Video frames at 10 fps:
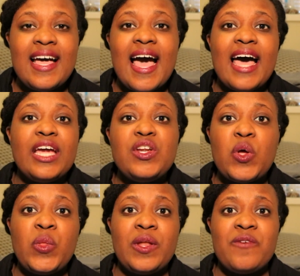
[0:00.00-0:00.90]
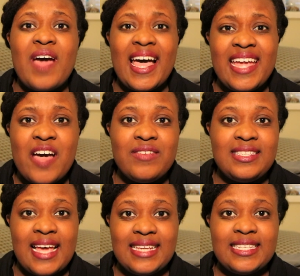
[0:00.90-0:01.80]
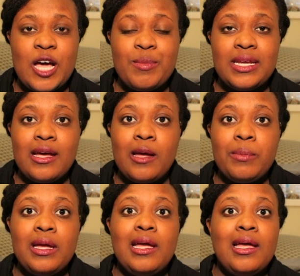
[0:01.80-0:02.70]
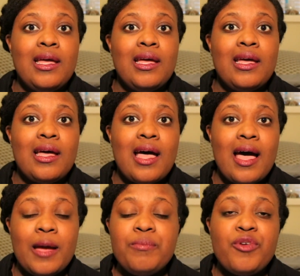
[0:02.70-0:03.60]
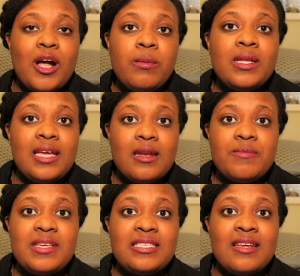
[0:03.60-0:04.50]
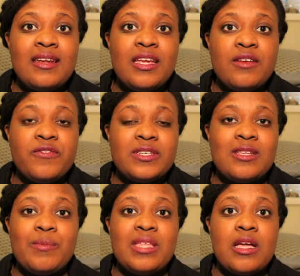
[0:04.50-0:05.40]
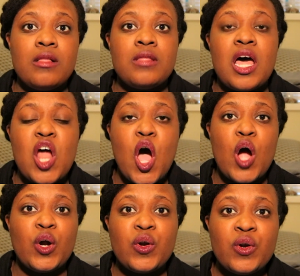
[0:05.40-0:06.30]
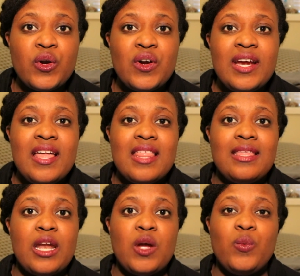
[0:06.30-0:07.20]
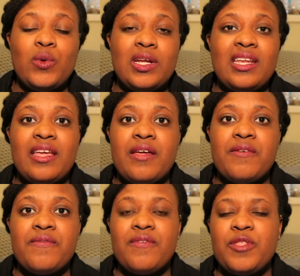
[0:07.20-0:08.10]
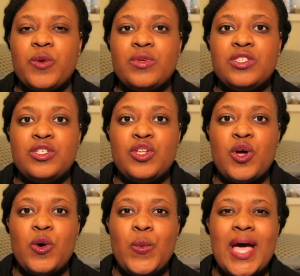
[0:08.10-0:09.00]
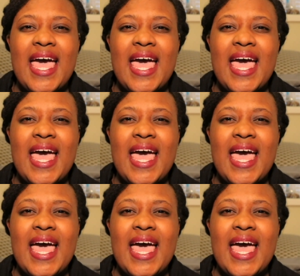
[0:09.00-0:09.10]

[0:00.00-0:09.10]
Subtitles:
I know that if I have a test coming up, I'm probably going to be studying for something a lot harder than I would if there was no